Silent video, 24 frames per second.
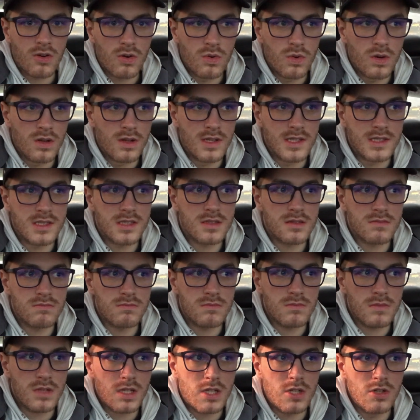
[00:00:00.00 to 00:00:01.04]
who was
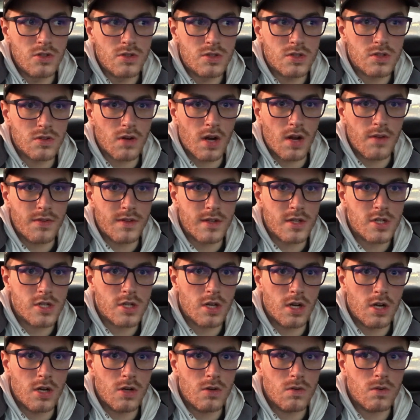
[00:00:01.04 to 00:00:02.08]
huge throughout the
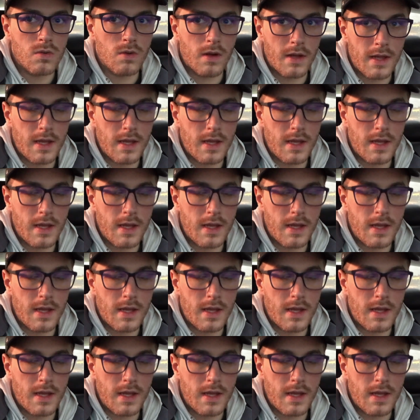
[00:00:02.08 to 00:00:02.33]
show,